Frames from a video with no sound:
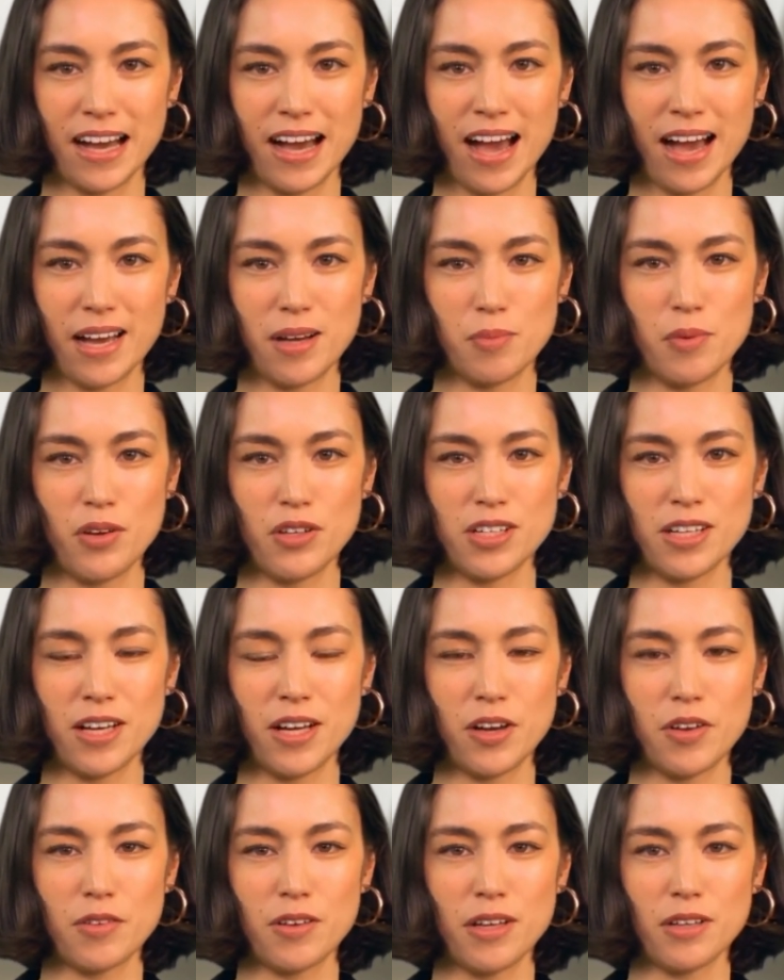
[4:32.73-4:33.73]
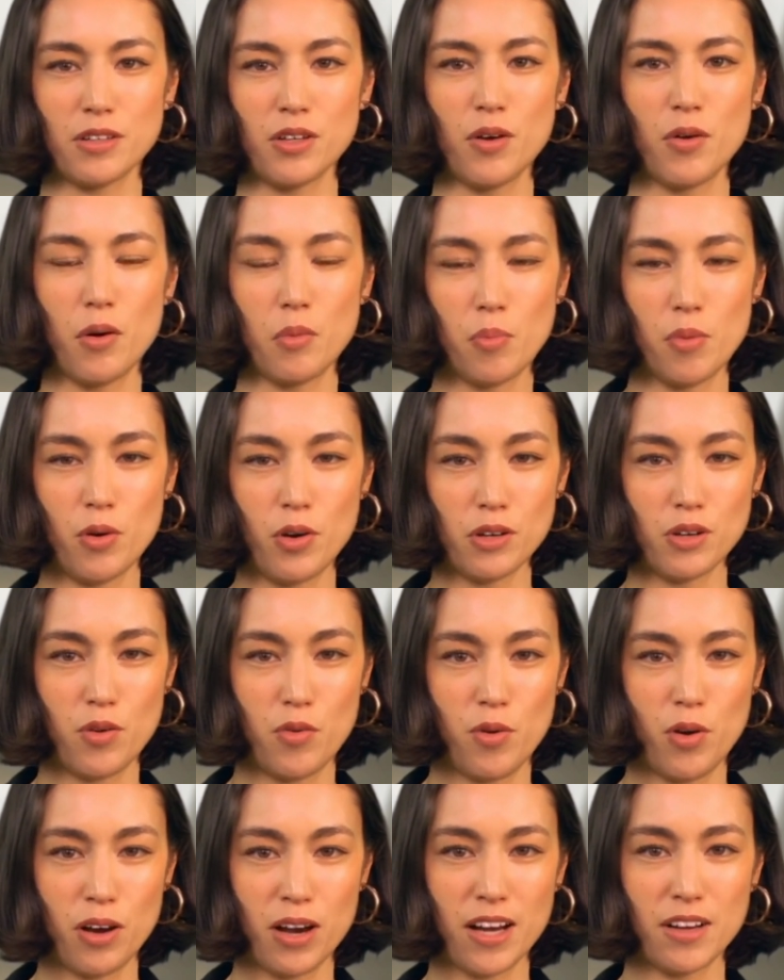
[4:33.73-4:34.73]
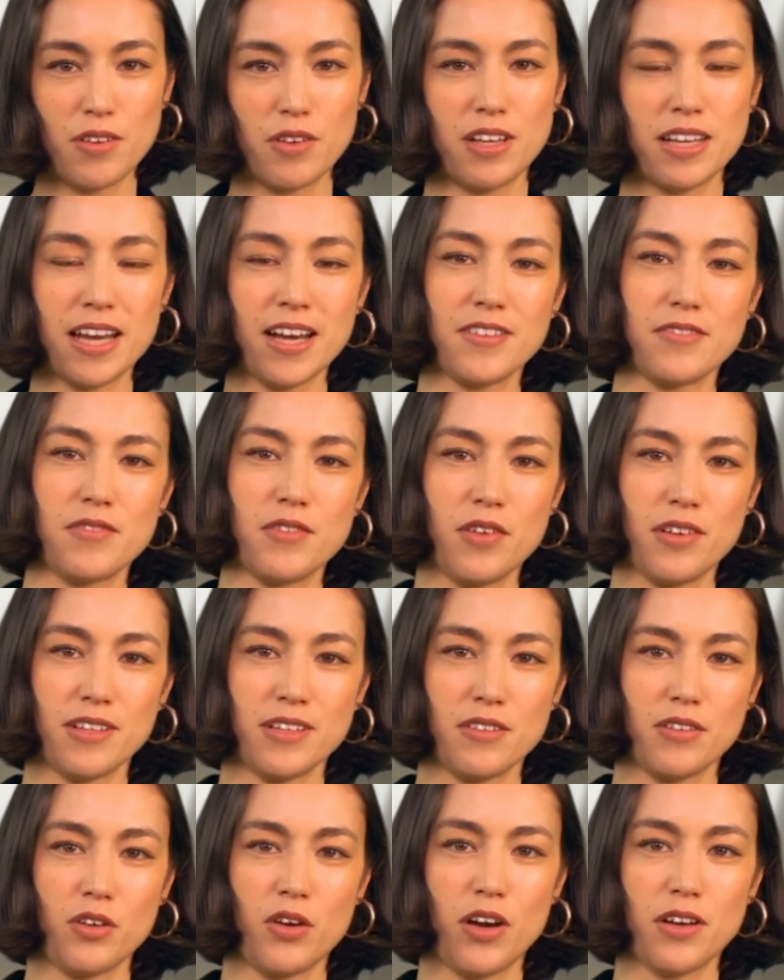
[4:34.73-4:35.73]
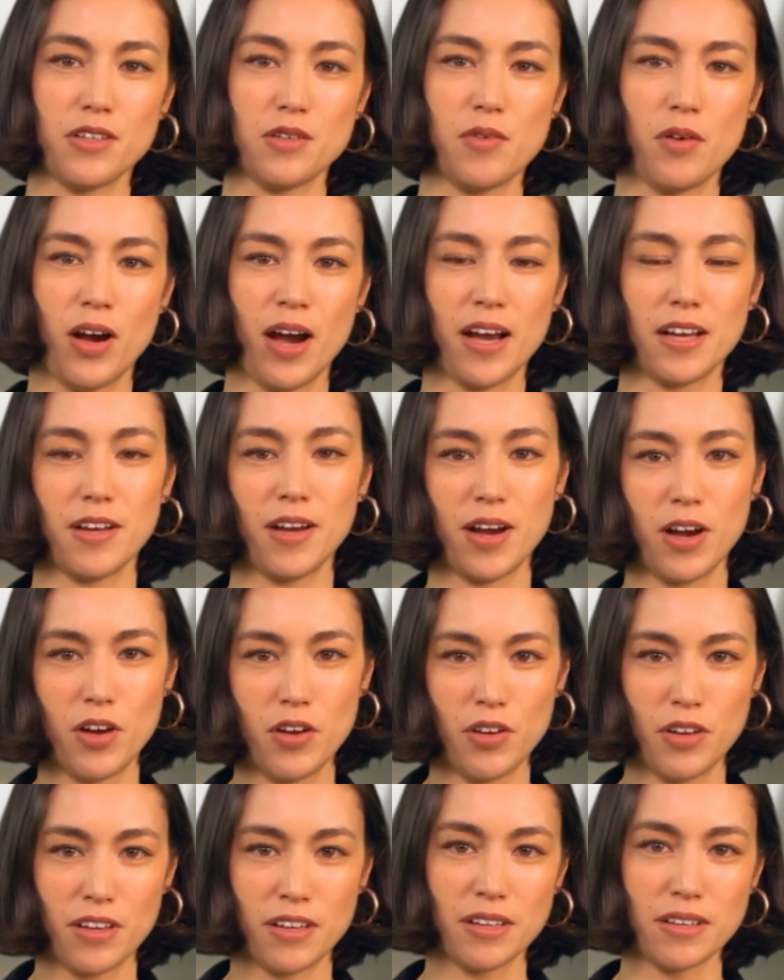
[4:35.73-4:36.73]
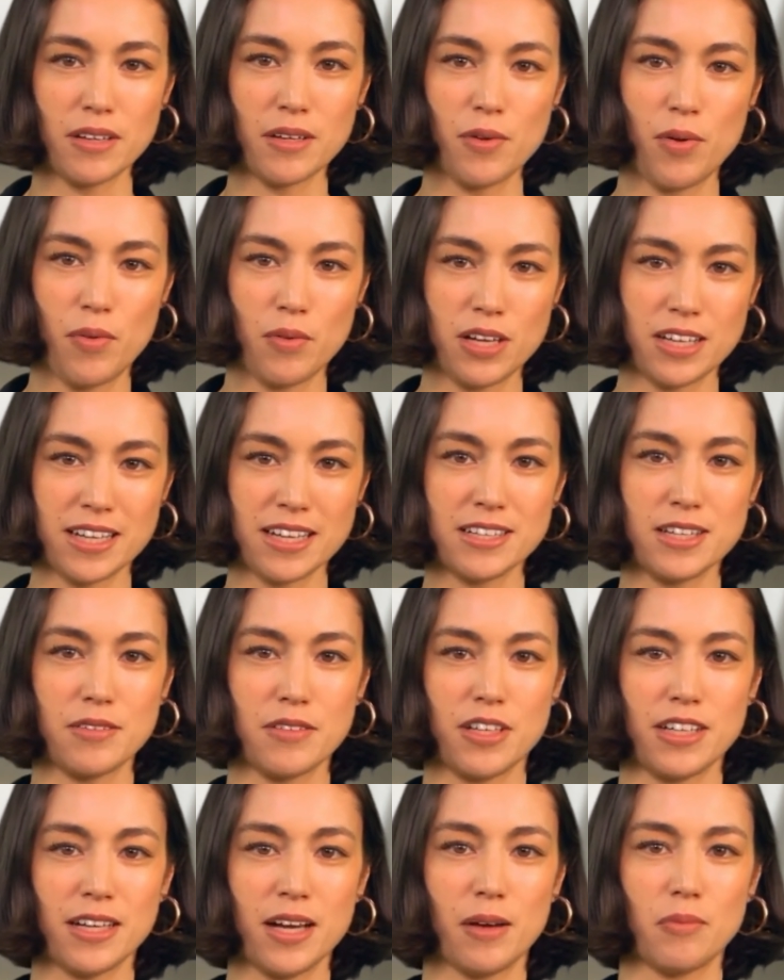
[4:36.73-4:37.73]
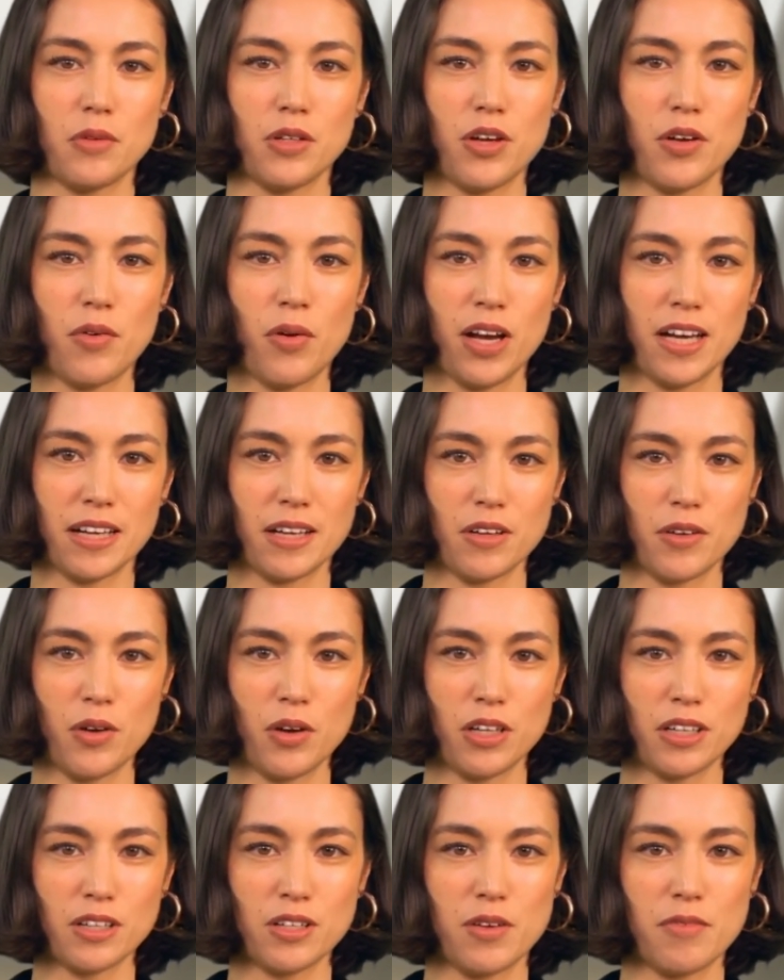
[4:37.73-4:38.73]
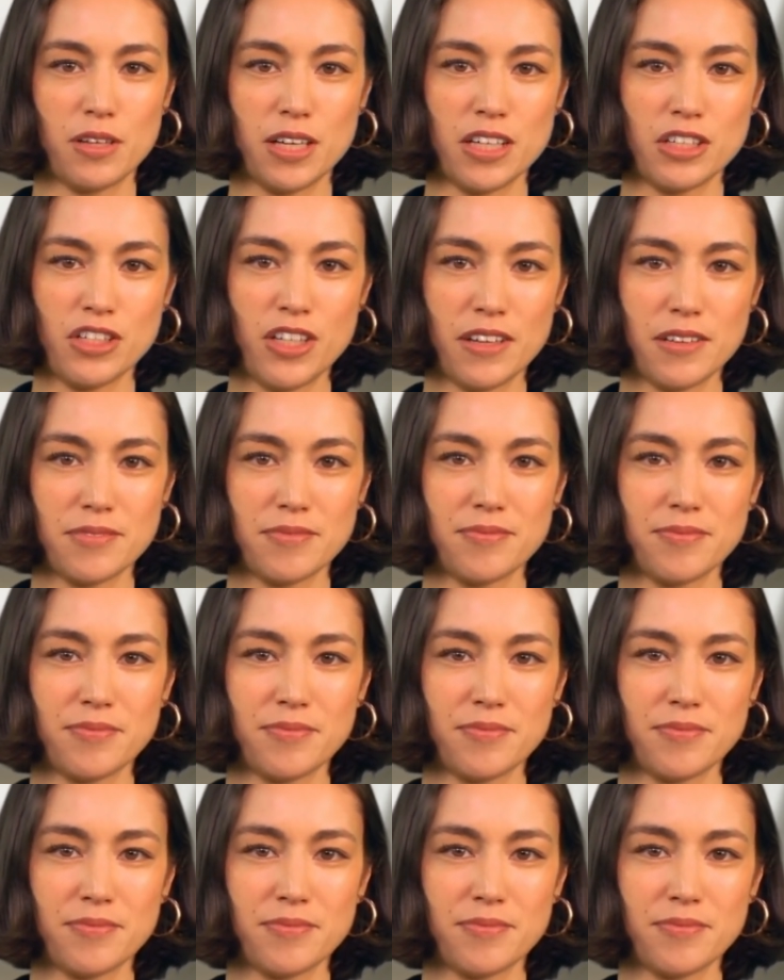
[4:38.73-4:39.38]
Any personnel that do report to work under the influence of drugs or alcohol will be disciplined up to and including termination.